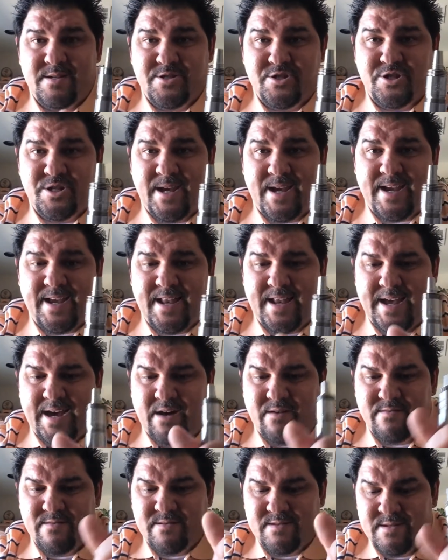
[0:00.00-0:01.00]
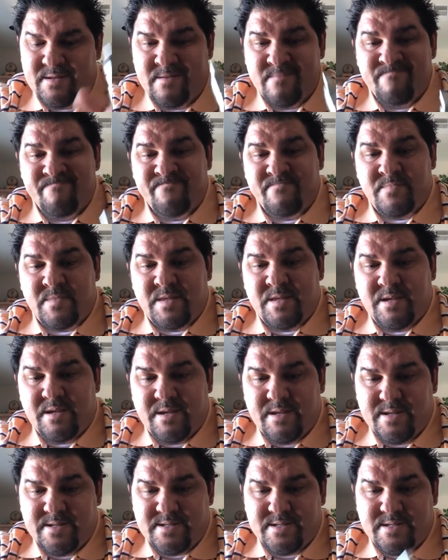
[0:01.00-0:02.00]
check it out.
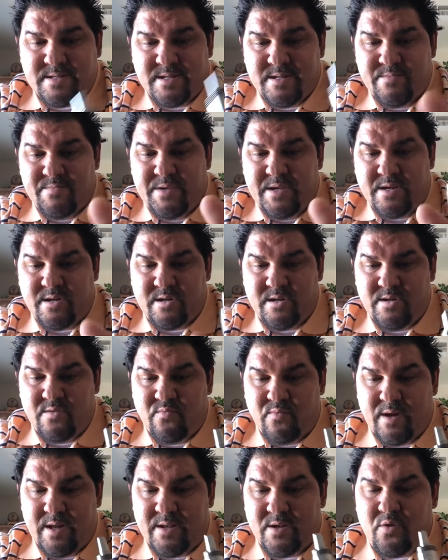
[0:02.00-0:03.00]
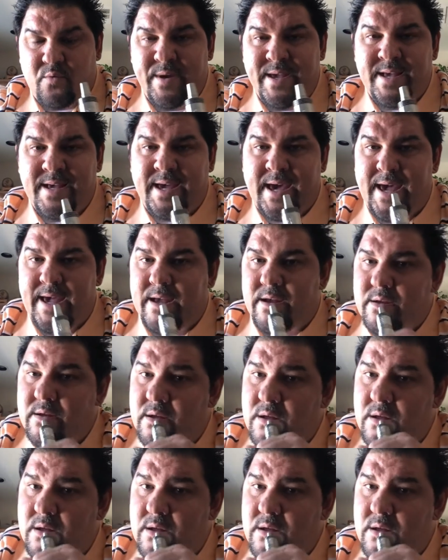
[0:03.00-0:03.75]
This is gonna be a good one. Queen cake.